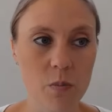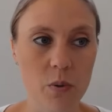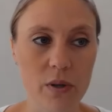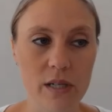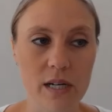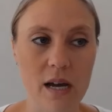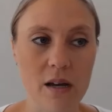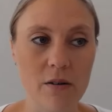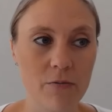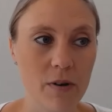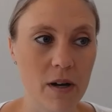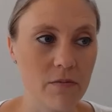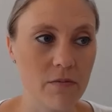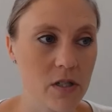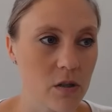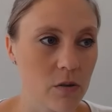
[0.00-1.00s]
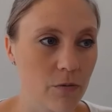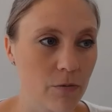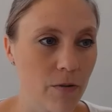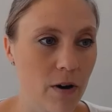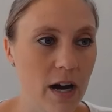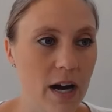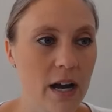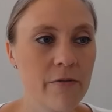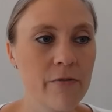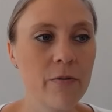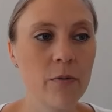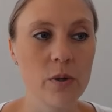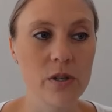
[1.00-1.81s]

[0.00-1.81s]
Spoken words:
0.9525,